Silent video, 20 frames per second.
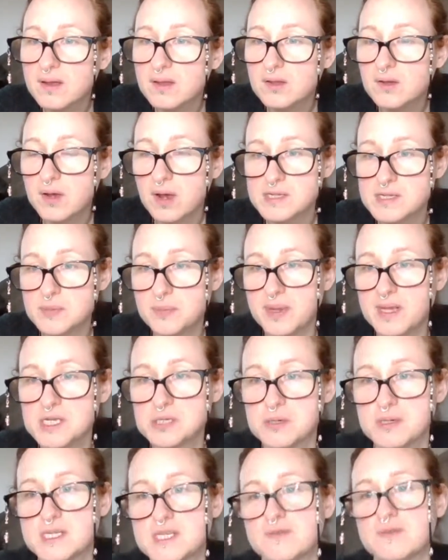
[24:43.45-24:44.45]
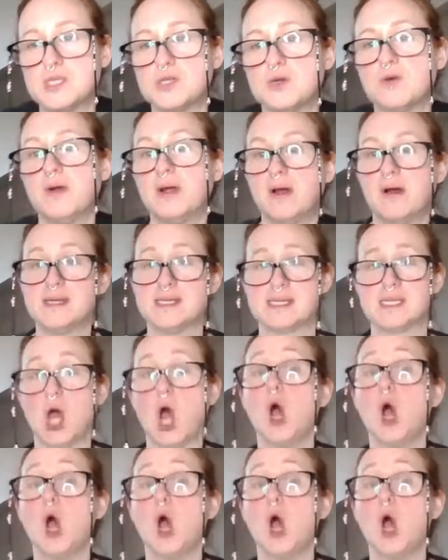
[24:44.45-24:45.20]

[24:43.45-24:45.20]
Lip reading: you go to Pinterest for storing ideas.